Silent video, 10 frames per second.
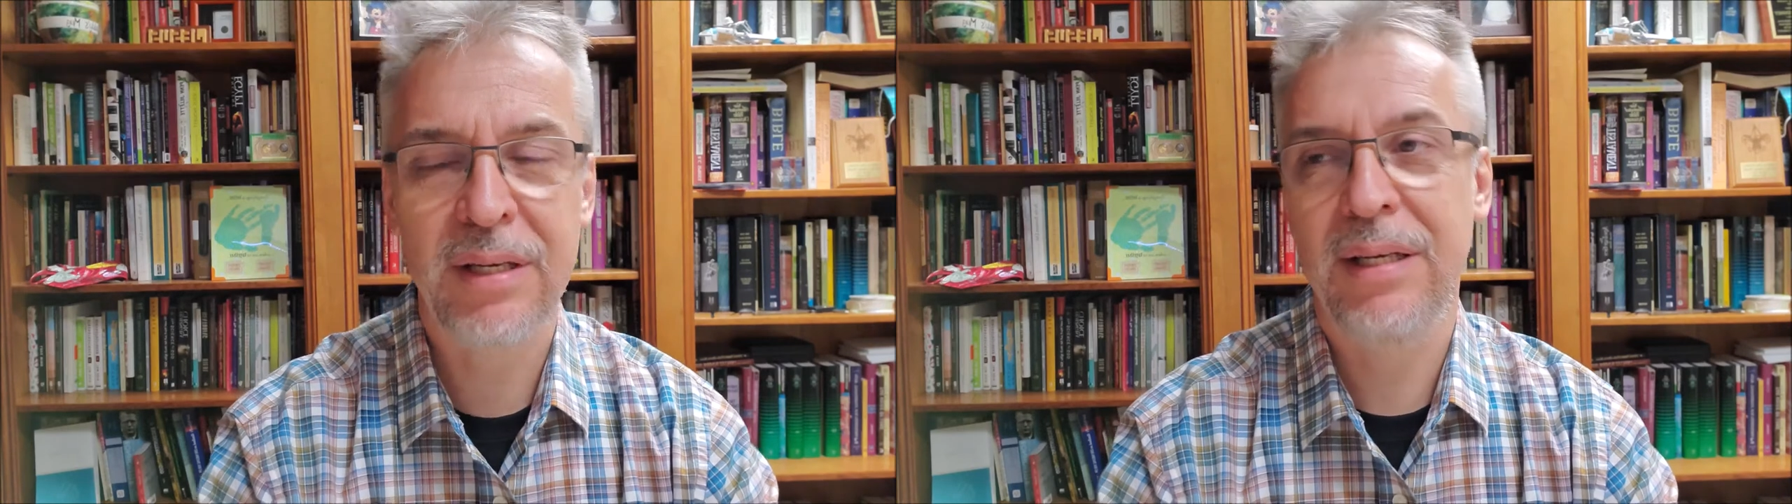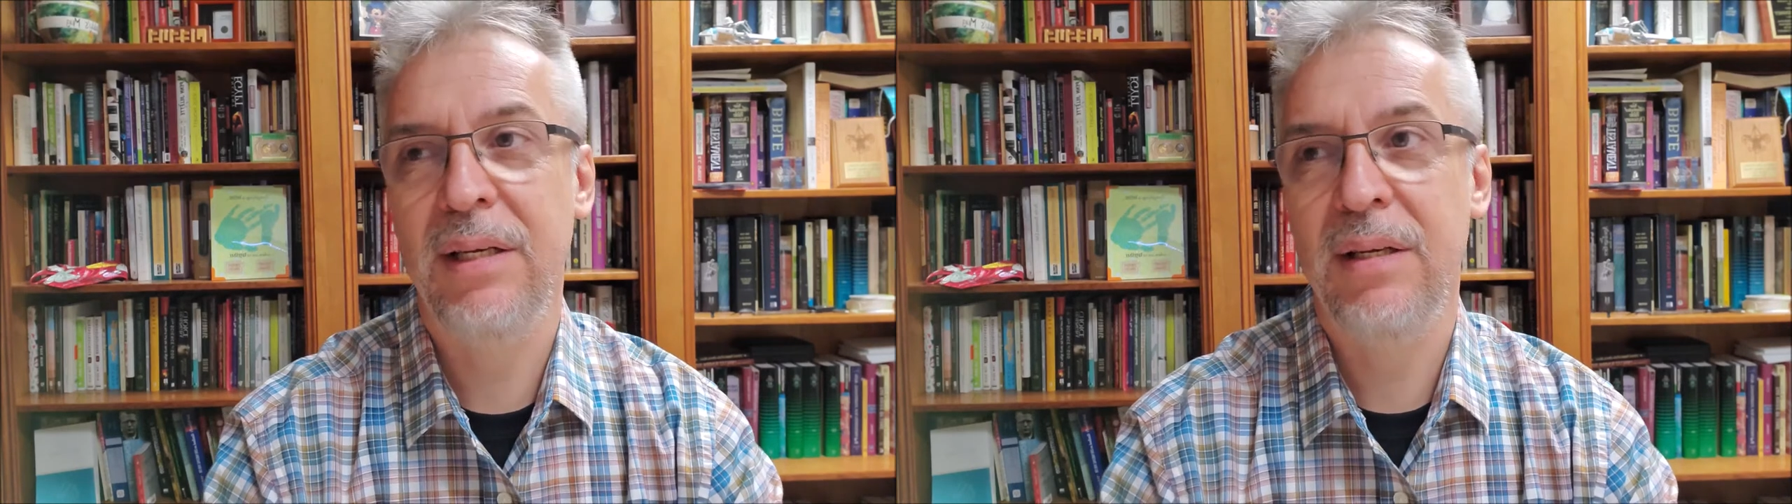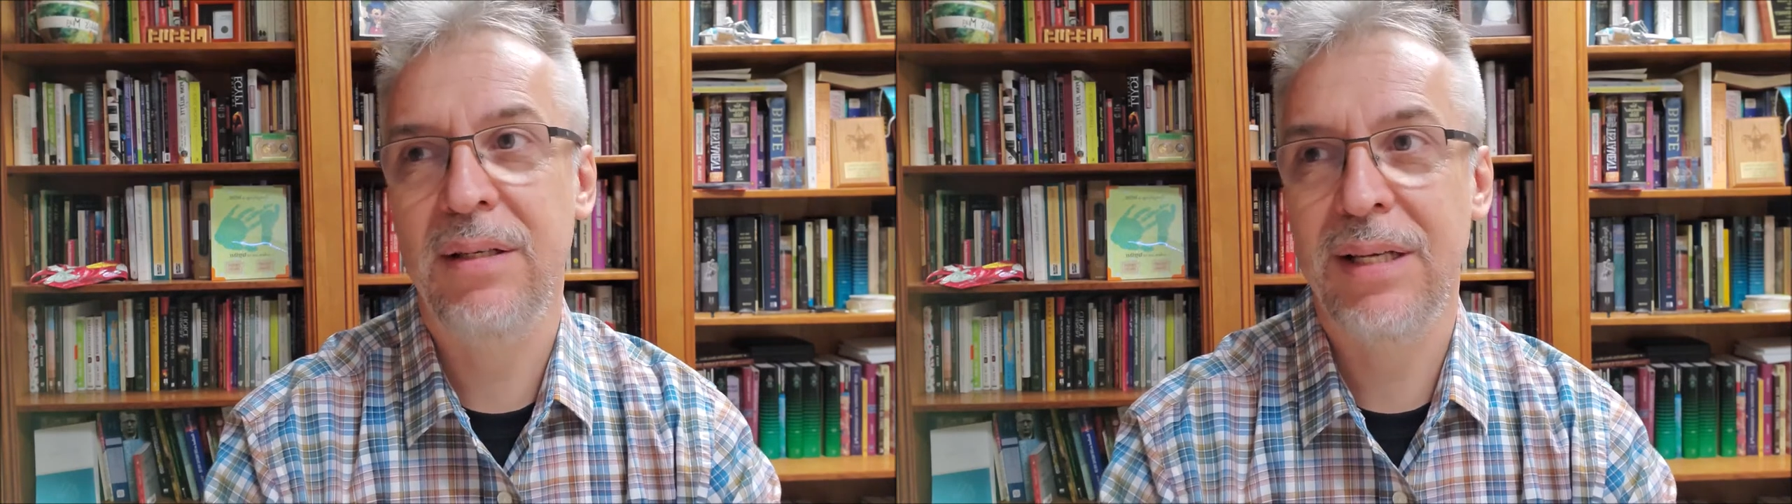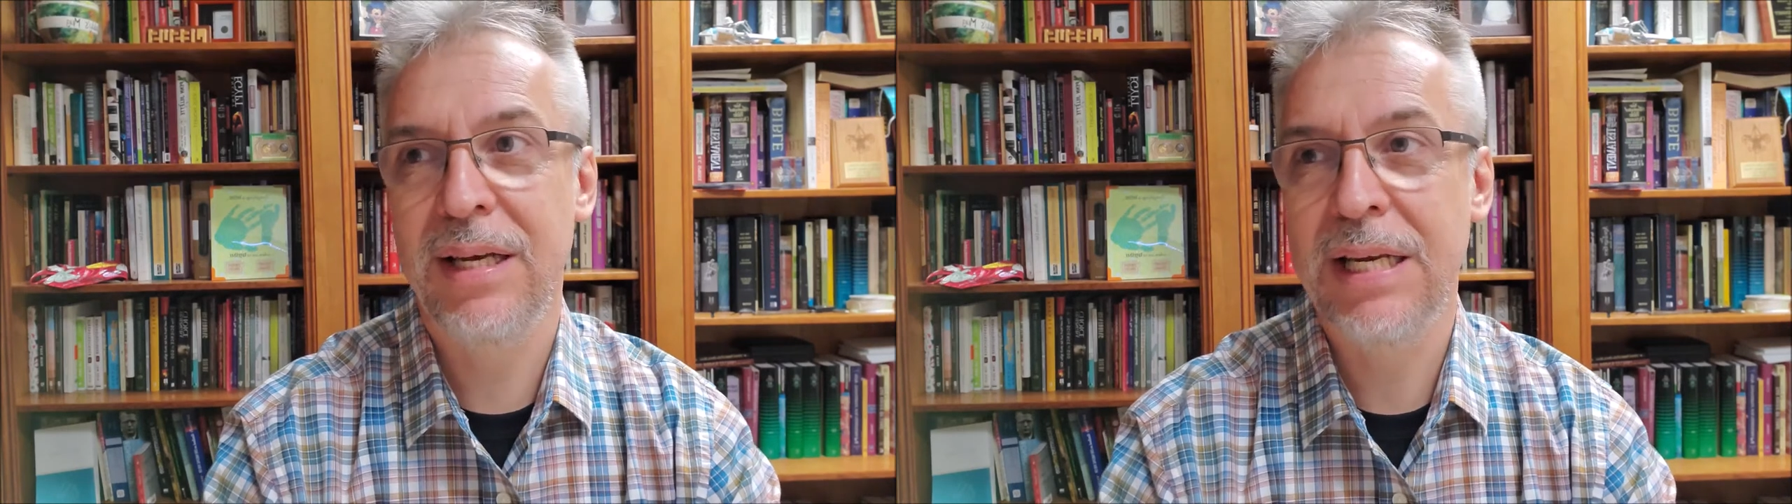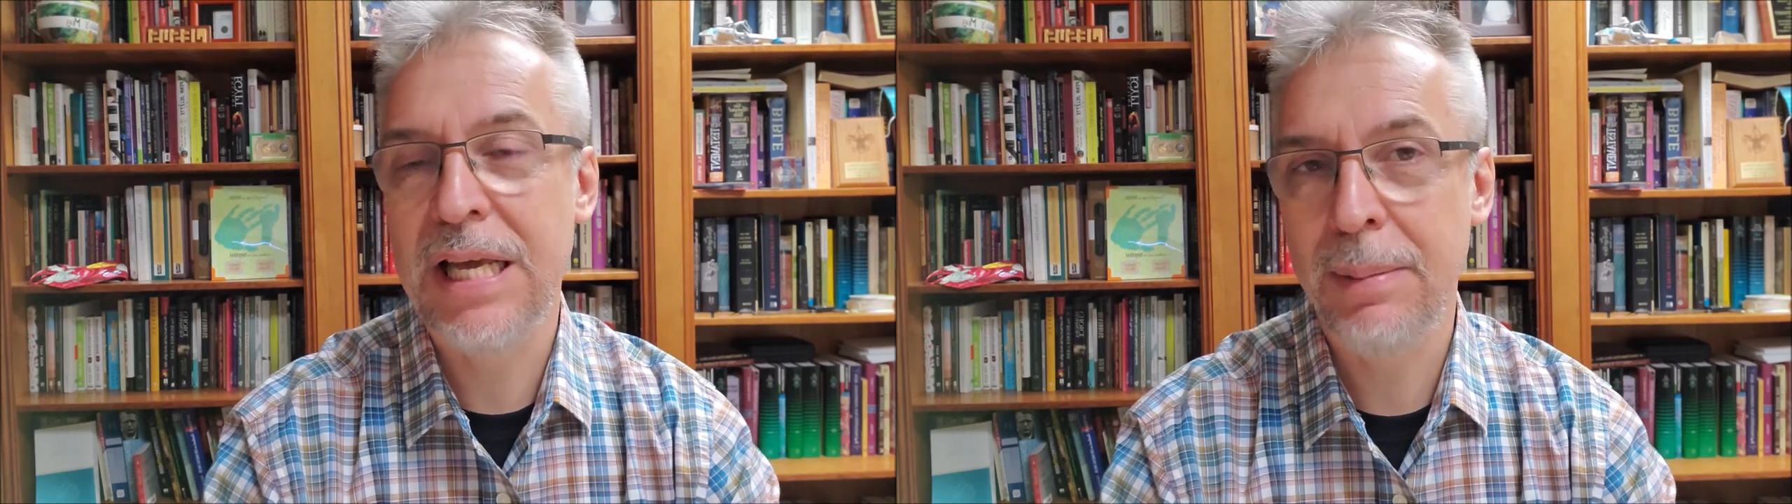is
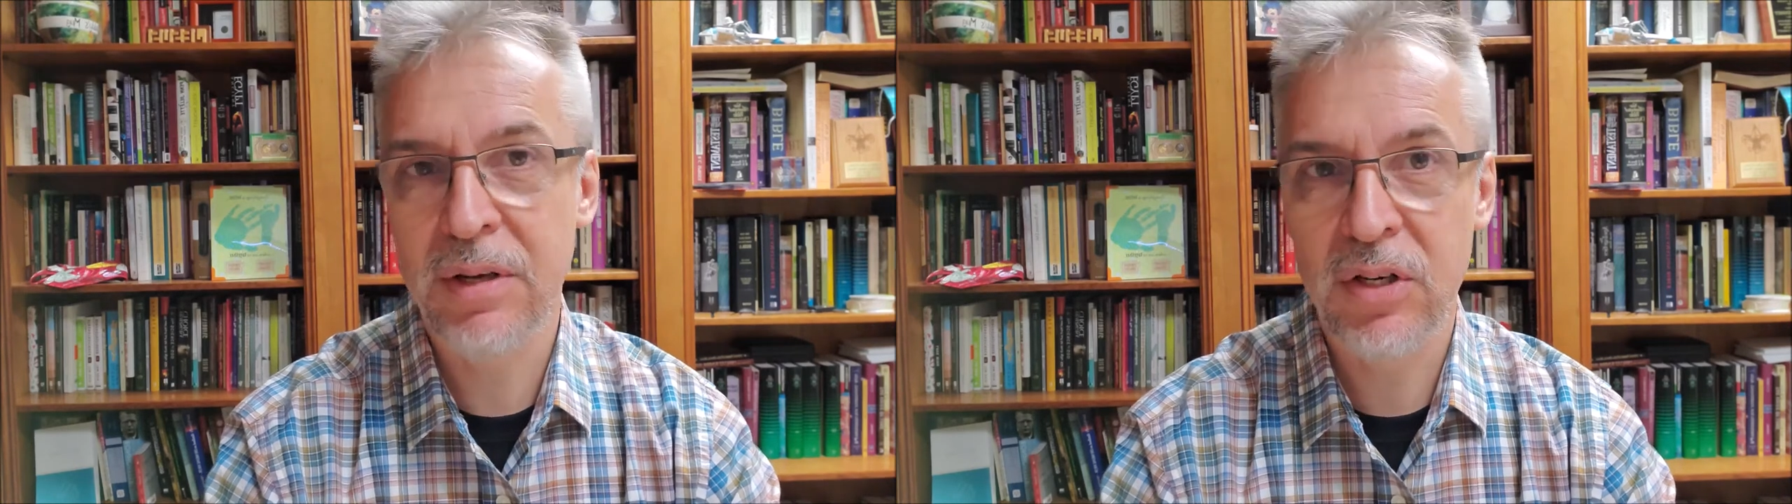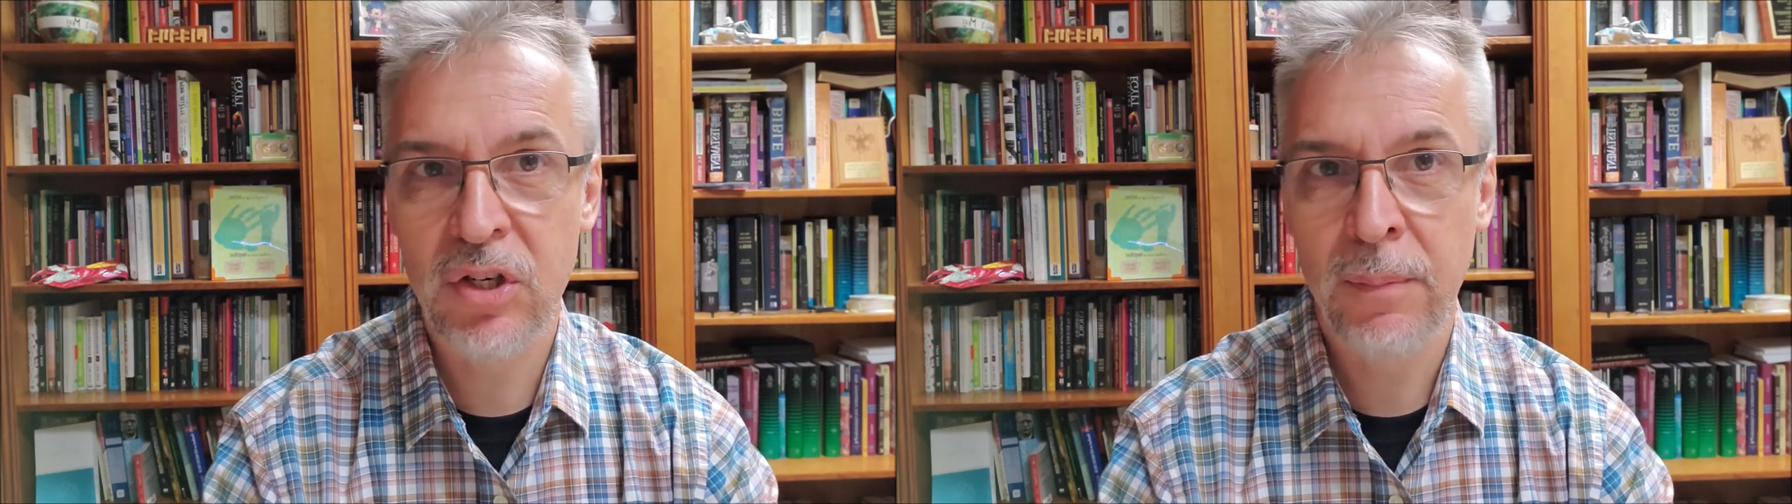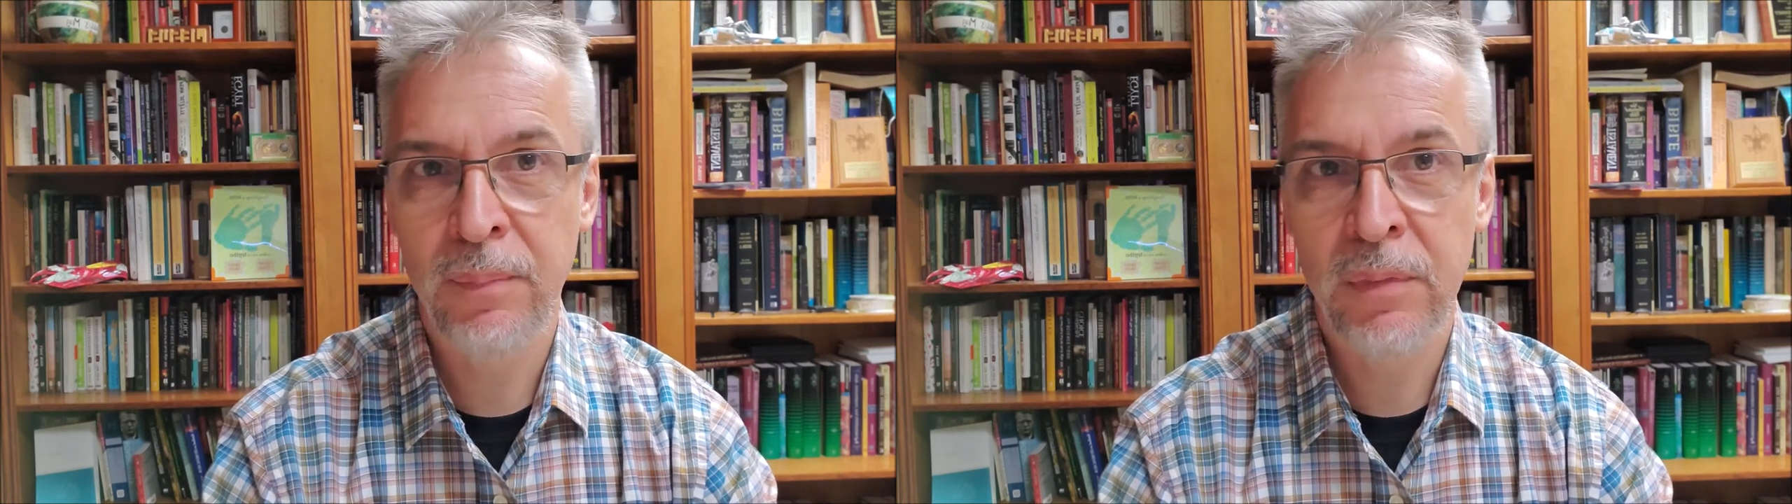an image